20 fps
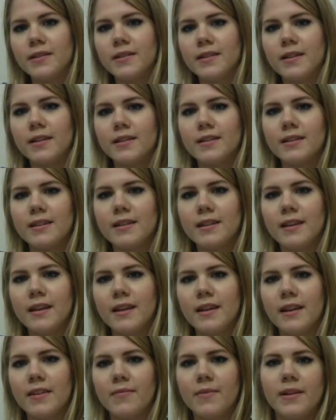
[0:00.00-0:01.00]
conducting,
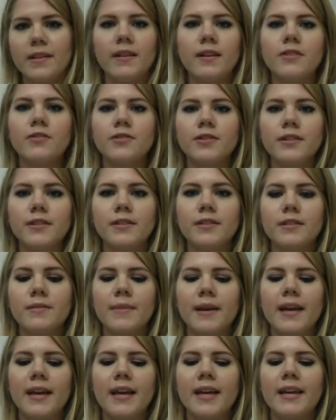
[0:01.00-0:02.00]
and they've been drilled into
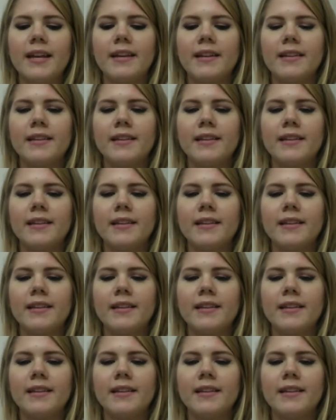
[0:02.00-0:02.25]
my head,